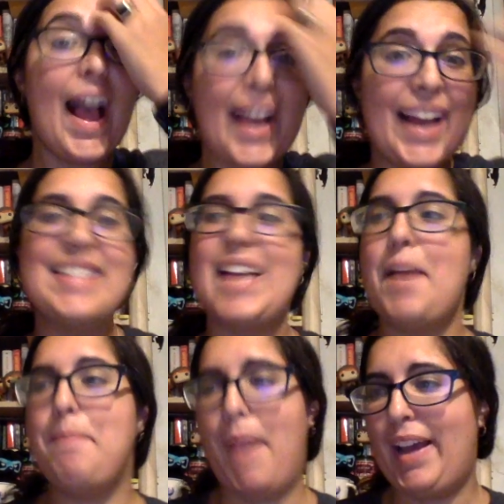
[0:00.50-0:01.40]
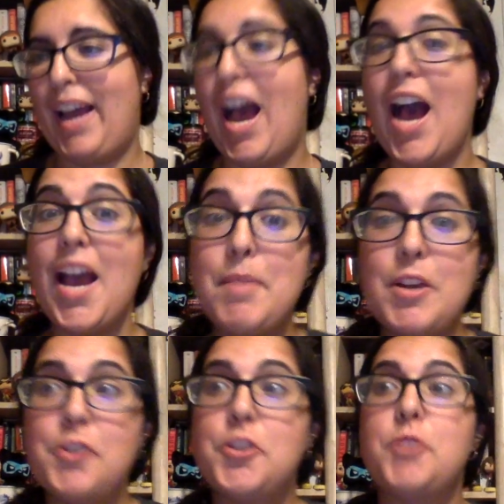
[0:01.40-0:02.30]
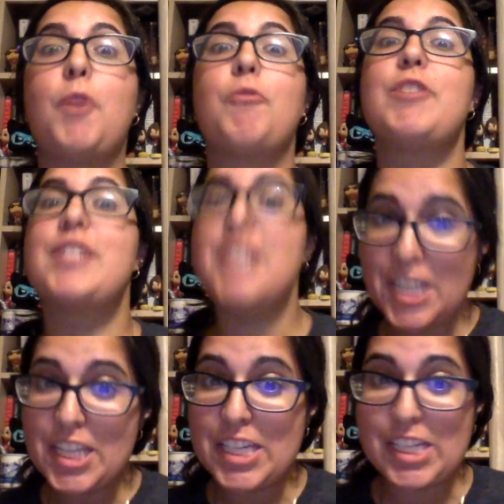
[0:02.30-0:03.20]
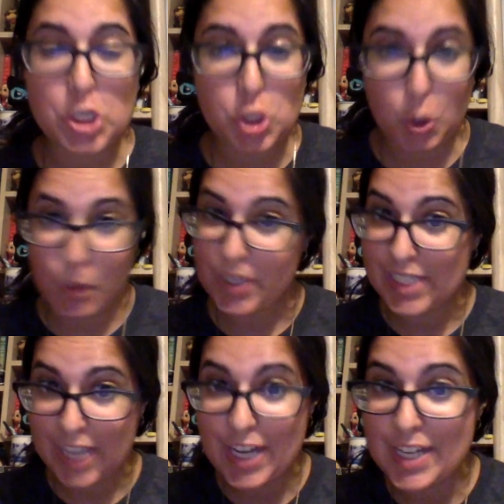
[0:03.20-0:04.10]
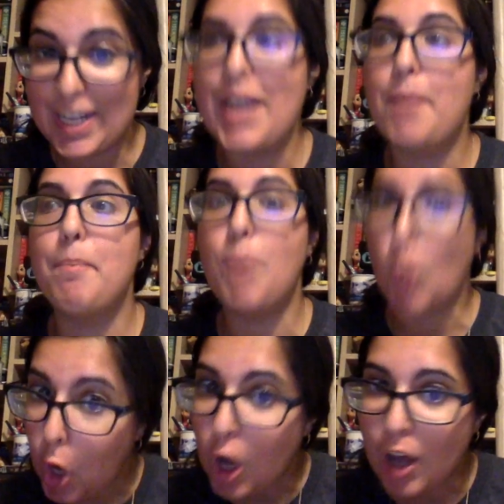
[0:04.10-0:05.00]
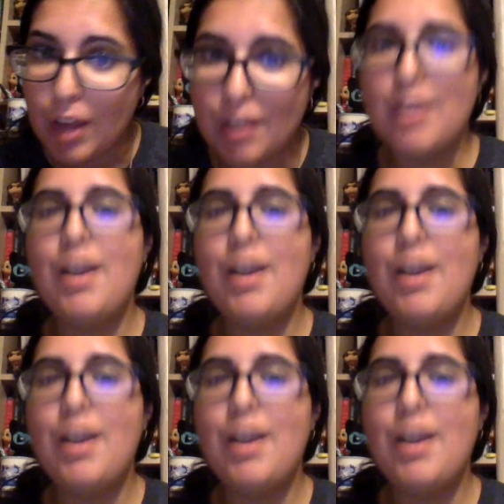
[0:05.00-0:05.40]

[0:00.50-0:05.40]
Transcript: Hi guys, I'm back. I am here to do a ridiculously short Sunday book haul.